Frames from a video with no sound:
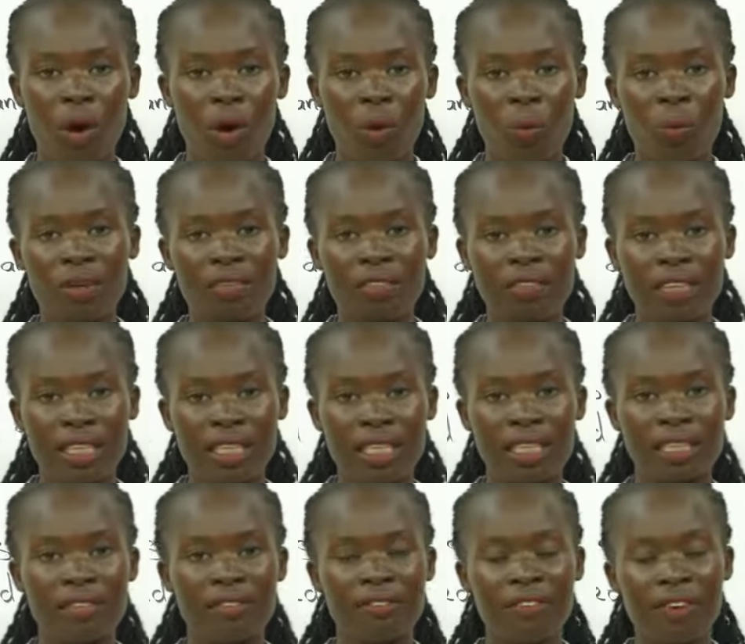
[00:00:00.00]
We stated
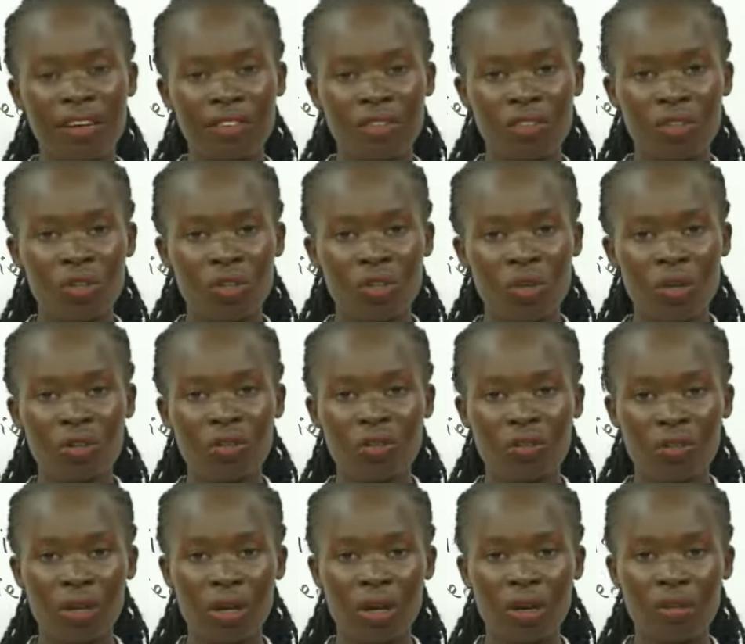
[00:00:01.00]
the first Newton's
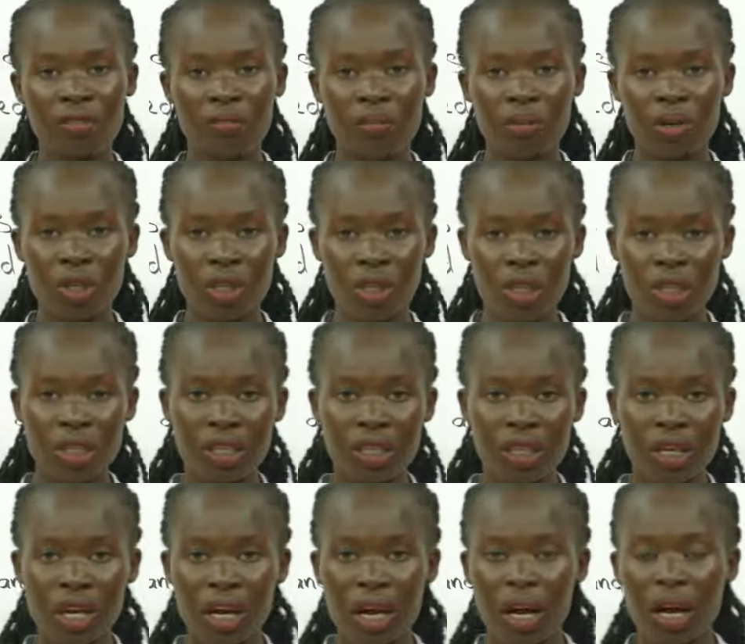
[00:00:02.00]
law of motion,
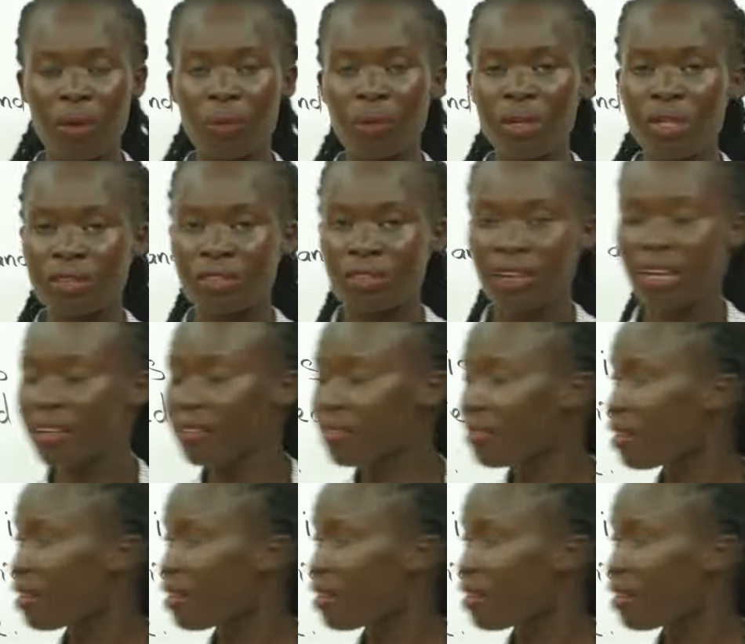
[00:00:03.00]
which says